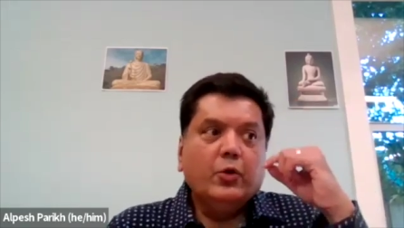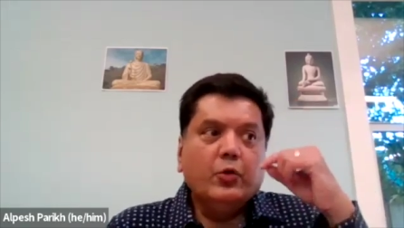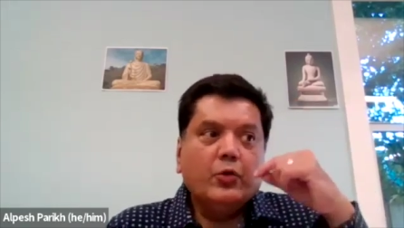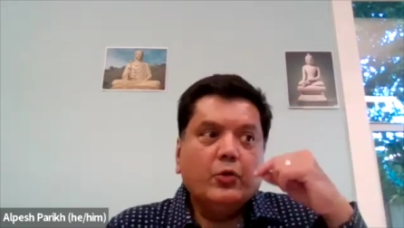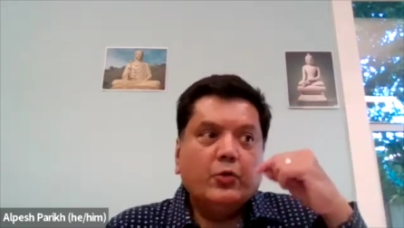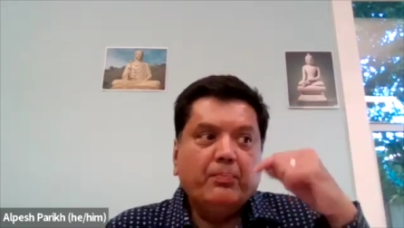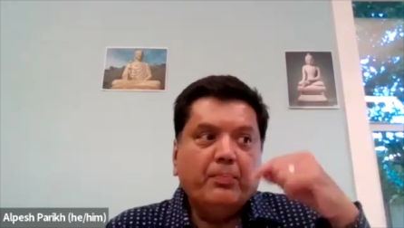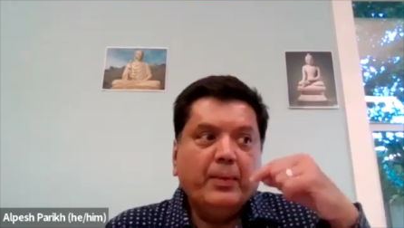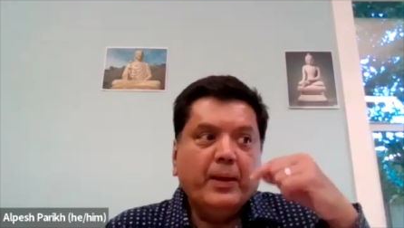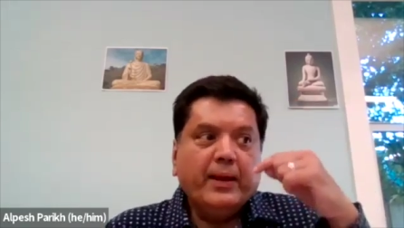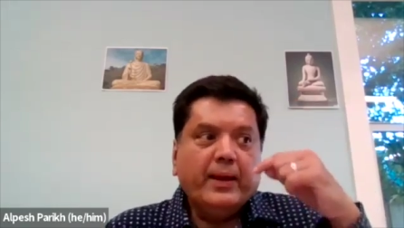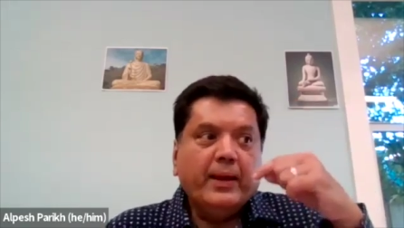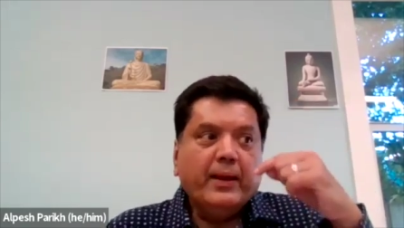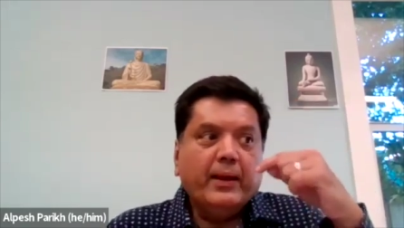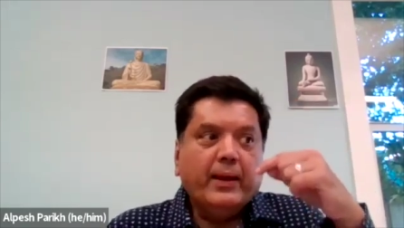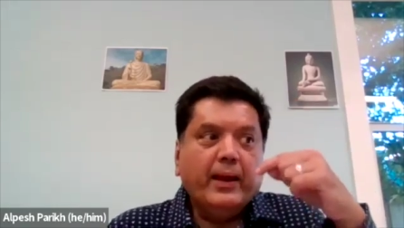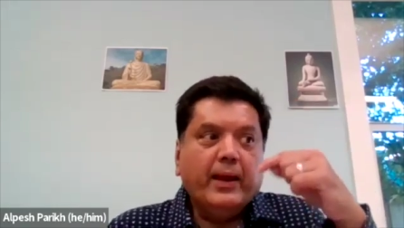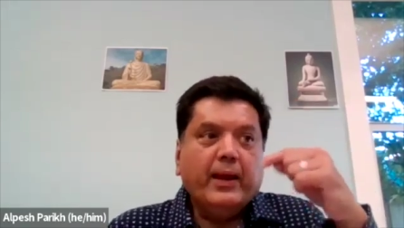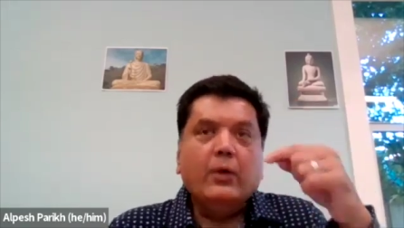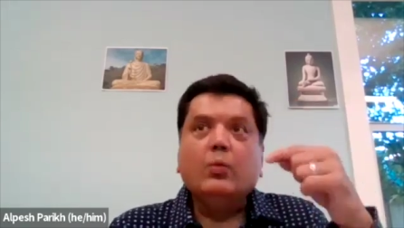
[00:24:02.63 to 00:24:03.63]
to
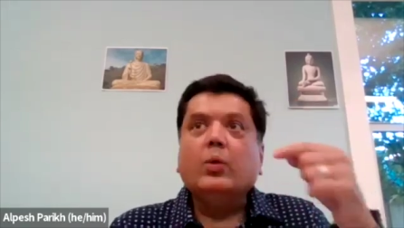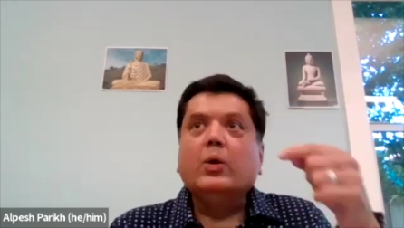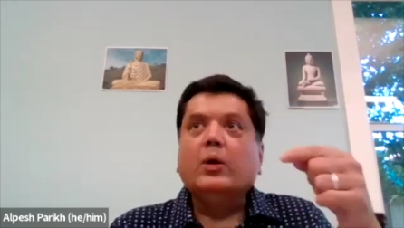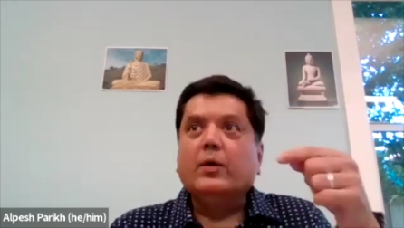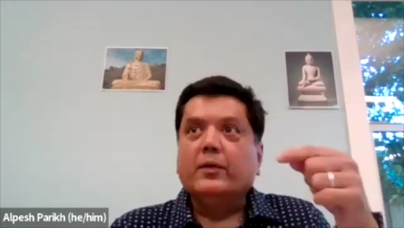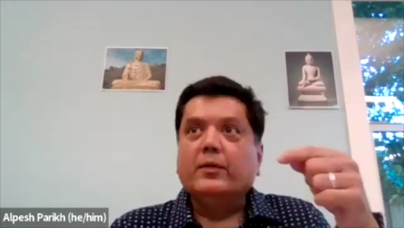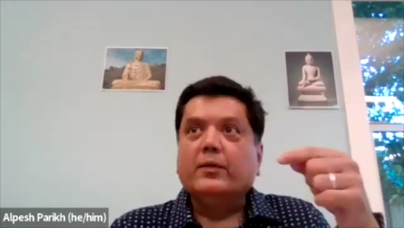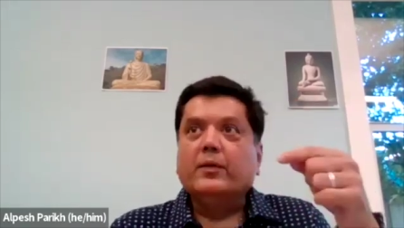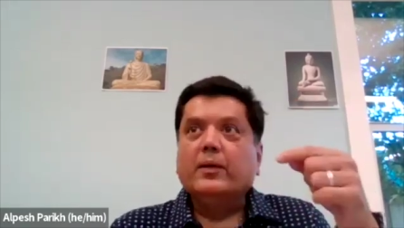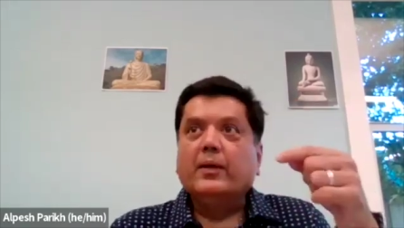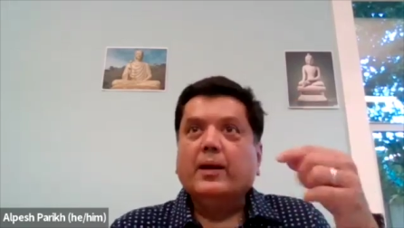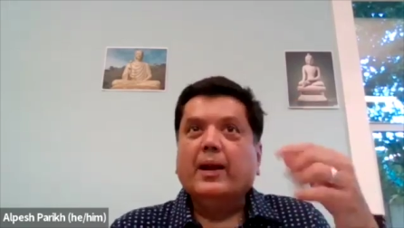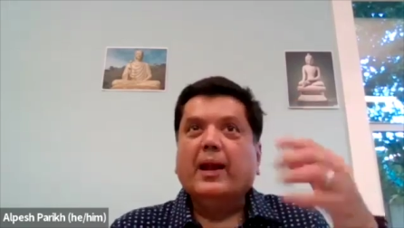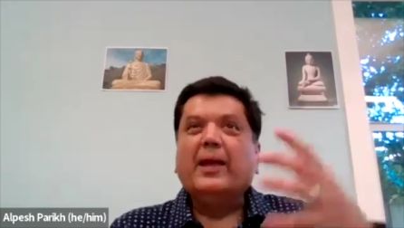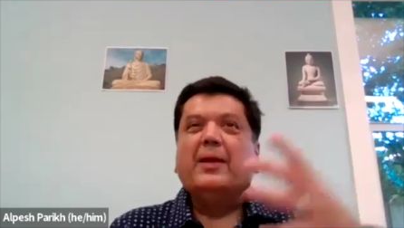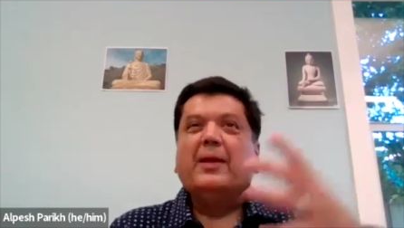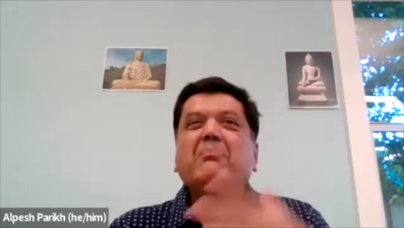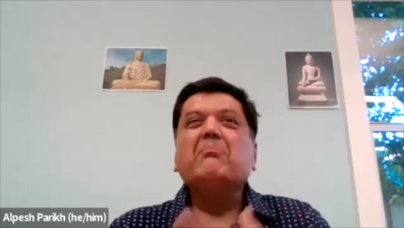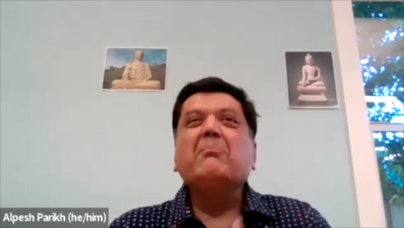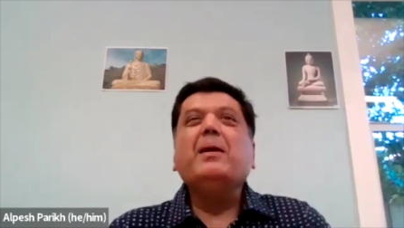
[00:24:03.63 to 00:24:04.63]
speaking in words,
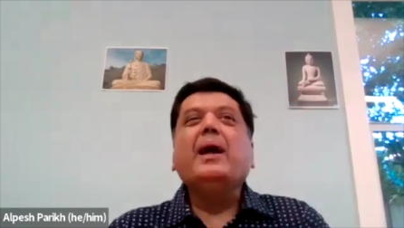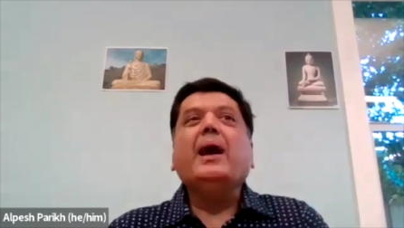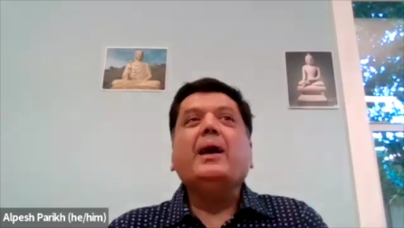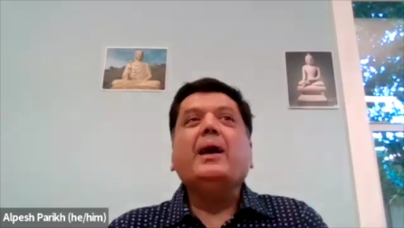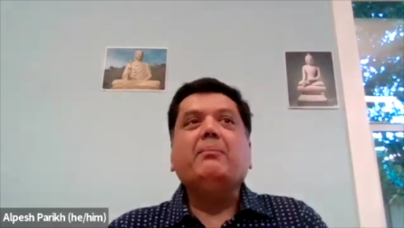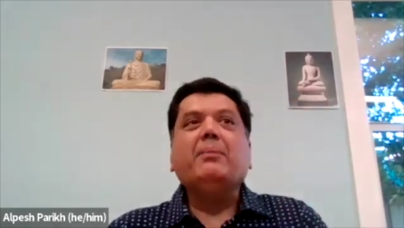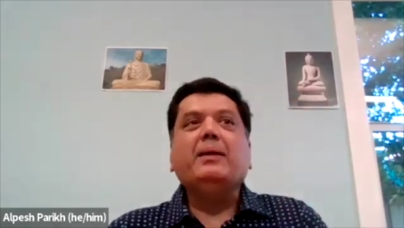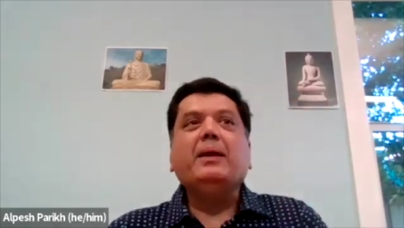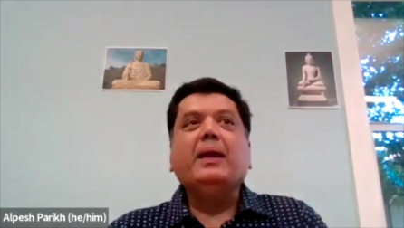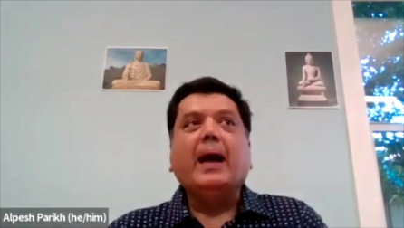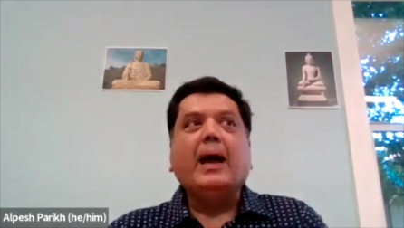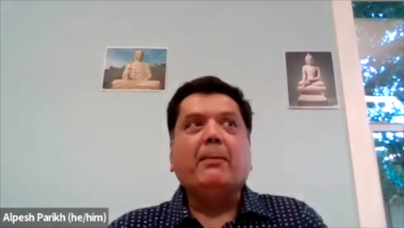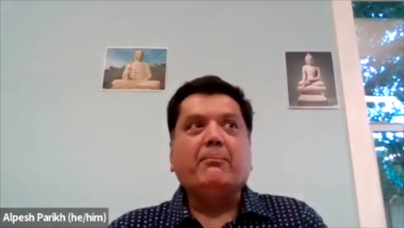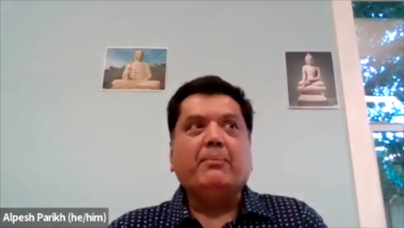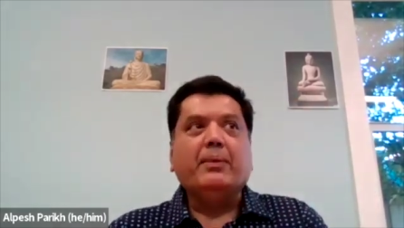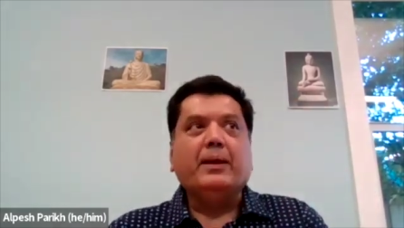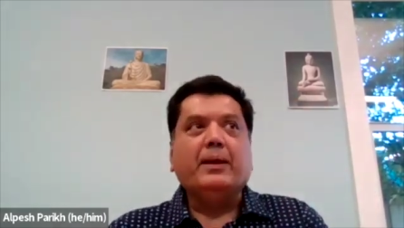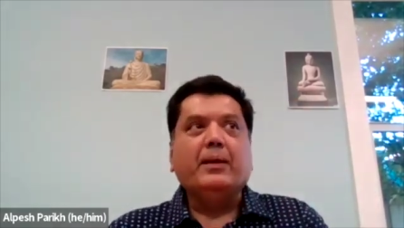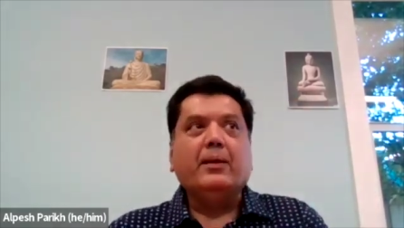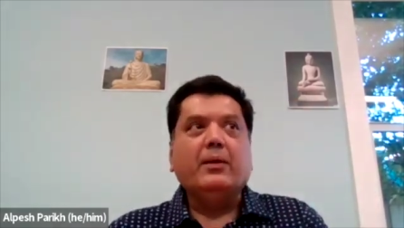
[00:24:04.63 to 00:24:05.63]
like, may I be
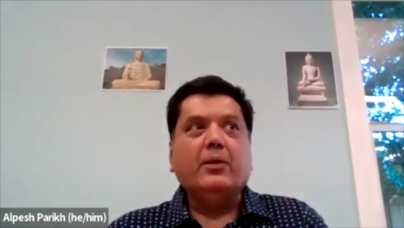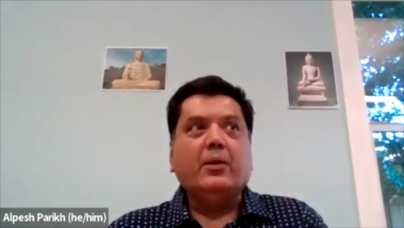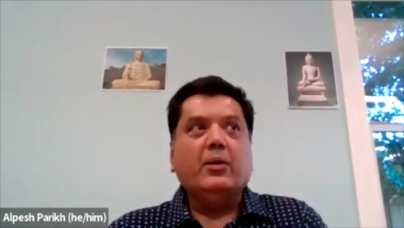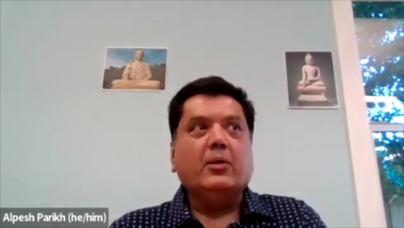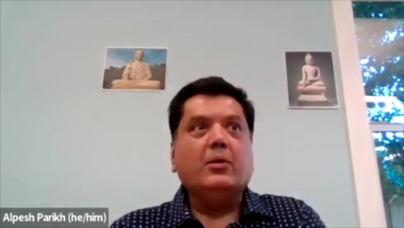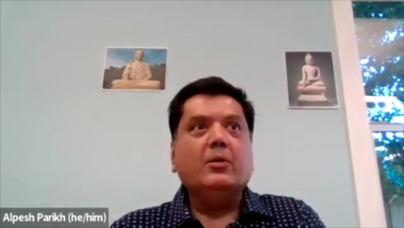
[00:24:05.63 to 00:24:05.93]
happy,